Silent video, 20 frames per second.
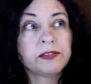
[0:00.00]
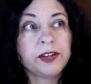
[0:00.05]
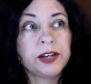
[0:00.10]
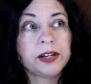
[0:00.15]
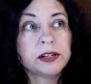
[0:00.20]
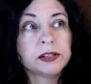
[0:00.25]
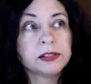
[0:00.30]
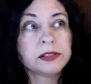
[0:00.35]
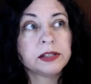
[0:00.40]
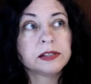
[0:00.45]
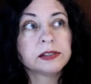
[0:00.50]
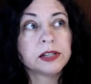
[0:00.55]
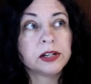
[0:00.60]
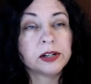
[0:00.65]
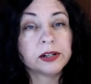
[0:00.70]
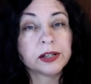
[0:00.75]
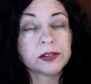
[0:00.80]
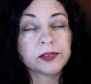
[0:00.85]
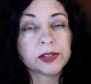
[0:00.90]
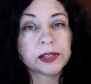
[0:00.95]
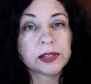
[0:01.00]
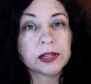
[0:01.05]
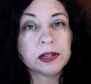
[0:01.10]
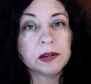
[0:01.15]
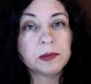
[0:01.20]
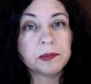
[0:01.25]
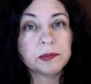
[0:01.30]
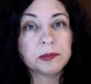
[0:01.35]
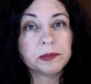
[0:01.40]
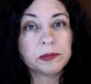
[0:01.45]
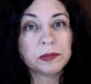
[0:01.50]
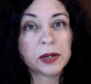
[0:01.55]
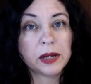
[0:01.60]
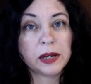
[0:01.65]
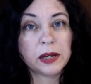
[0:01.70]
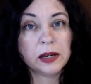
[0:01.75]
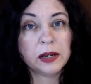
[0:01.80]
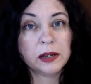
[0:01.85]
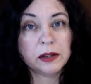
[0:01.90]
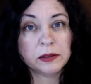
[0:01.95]
fantasies that are giving them
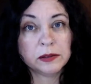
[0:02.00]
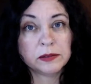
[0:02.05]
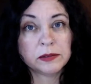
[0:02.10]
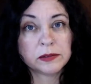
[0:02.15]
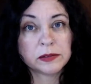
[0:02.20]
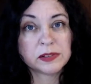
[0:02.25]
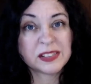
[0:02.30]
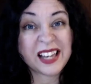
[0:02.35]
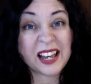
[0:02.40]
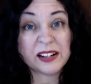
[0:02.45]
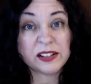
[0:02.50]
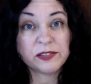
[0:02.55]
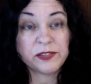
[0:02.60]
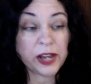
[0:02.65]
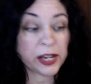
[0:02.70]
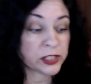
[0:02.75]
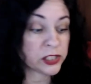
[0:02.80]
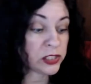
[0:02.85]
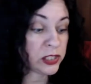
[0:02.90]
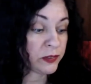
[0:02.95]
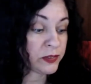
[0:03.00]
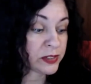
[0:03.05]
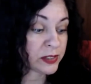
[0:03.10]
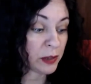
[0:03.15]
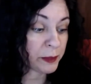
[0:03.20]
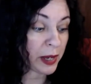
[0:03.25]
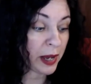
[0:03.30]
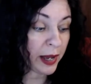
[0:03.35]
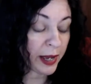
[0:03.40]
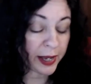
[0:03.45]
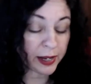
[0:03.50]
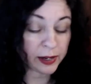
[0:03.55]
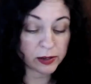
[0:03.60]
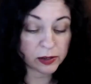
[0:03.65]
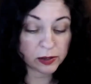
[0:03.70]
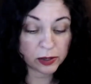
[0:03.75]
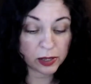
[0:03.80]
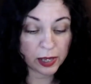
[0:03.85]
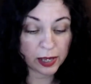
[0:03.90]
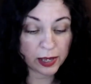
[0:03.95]
uh, satisfaction of some kind.
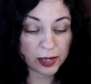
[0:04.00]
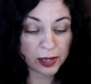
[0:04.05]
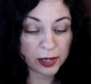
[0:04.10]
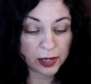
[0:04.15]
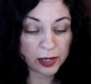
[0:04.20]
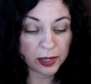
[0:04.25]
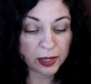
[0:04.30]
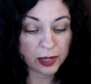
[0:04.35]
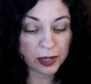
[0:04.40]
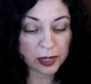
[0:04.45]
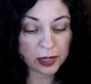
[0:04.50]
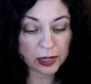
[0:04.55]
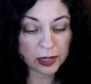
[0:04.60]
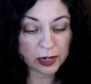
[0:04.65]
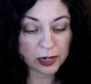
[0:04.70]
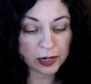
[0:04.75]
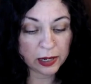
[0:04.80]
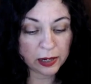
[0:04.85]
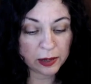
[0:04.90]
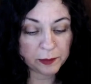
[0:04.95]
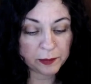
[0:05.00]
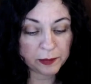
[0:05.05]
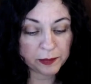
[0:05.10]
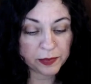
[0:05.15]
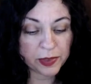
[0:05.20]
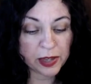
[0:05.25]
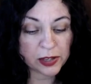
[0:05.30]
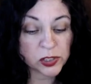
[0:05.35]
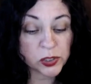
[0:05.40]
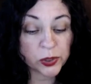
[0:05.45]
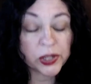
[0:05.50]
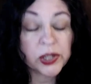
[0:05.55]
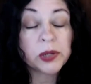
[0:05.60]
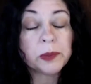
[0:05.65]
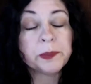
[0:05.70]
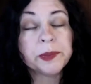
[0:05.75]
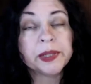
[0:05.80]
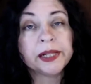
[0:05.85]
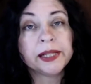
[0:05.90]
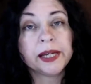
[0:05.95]
Okay. Um, they enjoy
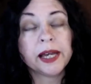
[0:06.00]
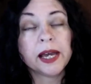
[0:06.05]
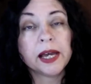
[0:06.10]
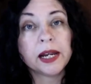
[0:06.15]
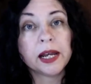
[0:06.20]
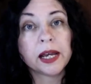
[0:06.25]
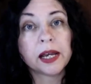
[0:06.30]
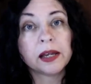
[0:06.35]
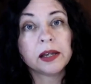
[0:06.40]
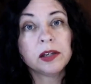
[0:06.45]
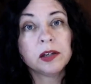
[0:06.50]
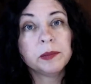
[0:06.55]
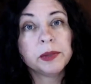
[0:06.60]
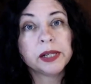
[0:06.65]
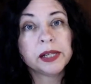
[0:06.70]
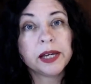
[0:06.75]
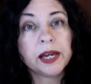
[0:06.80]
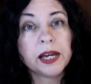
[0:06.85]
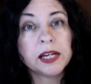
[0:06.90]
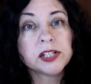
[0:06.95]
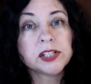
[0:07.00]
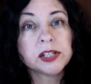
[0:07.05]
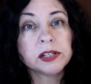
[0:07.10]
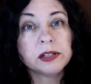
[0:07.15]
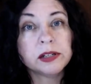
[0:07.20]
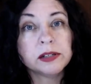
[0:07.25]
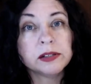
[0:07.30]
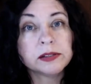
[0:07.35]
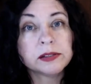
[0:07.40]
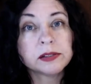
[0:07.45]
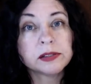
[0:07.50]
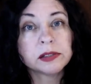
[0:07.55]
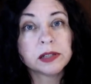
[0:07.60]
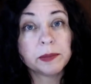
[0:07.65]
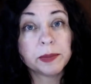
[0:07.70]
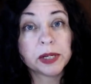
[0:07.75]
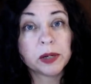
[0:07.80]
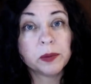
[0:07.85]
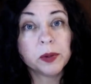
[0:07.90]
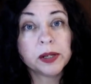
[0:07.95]
humiliating. Humiliation is a
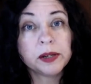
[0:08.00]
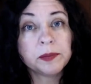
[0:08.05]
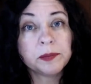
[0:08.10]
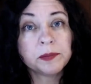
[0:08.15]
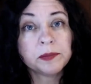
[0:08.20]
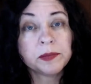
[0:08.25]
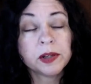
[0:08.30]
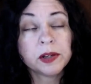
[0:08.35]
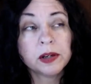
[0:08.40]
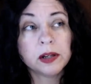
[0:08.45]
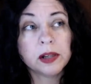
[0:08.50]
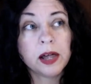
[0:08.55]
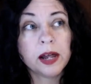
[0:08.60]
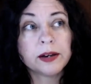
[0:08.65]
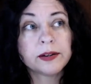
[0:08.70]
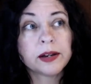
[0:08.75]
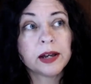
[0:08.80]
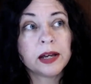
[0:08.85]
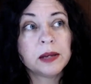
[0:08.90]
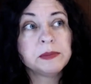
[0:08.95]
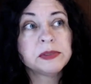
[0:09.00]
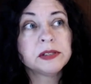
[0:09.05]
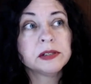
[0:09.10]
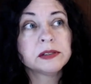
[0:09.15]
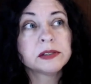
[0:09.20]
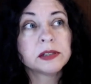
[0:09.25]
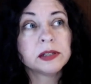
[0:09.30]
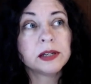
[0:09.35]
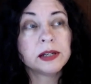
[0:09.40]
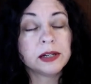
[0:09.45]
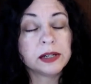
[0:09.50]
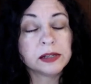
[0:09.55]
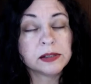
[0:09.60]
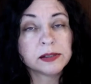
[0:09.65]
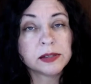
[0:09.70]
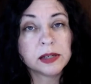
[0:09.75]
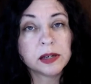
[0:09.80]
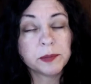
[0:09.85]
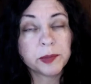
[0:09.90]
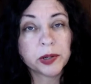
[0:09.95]
big one. A lot of times it's, it is
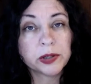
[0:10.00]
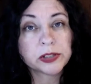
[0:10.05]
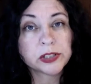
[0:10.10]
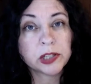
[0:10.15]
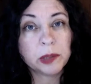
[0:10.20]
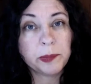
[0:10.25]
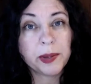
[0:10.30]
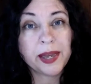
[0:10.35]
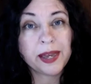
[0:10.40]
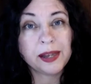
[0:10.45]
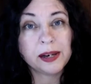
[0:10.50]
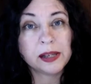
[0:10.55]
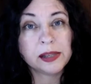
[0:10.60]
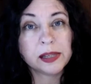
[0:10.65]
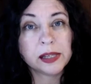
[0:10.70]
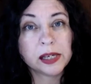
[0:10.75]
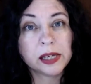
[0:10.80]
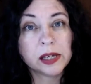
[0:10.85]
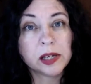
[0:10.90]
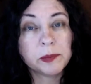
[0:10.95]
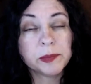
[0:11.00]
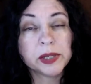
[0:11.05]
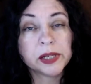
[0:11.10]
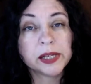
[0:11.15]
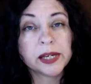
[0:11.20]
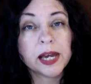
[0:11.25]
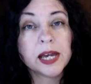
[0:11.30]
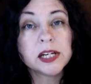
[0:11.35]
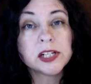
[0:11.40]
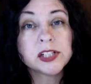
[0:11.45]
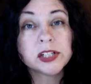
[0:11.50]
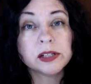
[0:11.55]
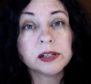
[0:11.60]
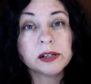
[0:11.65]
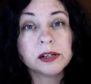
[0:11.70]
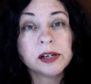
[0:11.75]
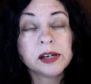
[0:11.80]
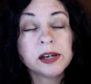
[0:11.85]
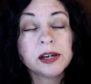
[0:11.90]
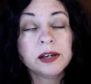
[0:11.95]
the emotional pain and the humiliation